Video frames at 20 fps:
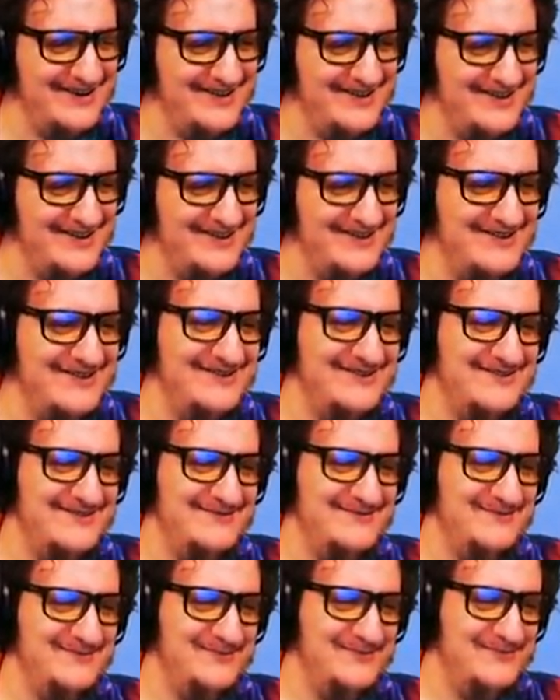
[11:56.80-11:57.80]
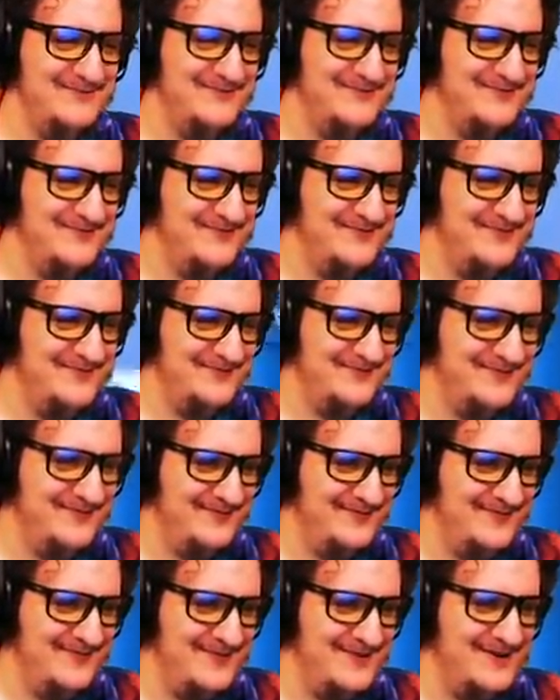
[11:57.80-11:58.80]

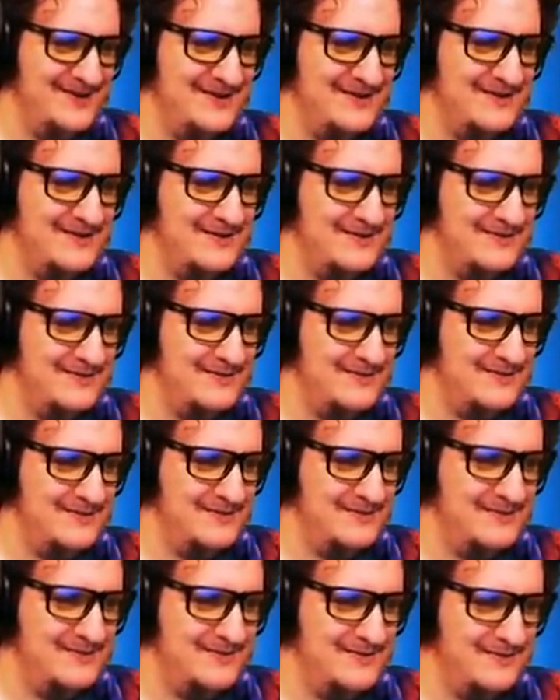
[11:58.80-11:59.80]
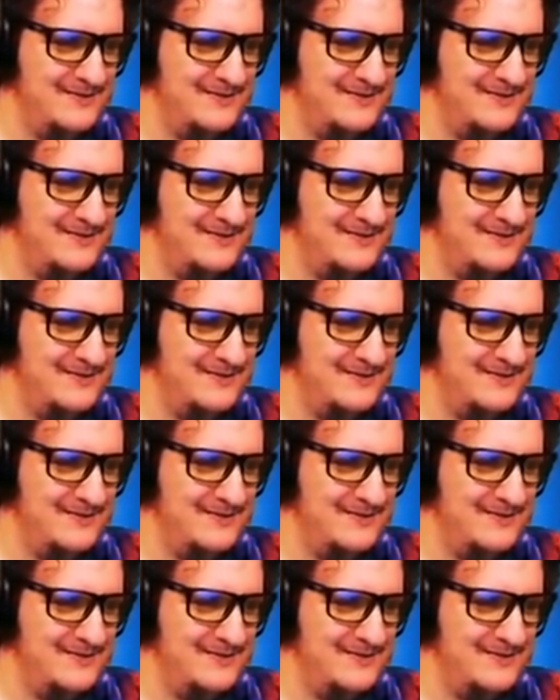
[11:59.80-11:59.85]
No one is speaking in this clip.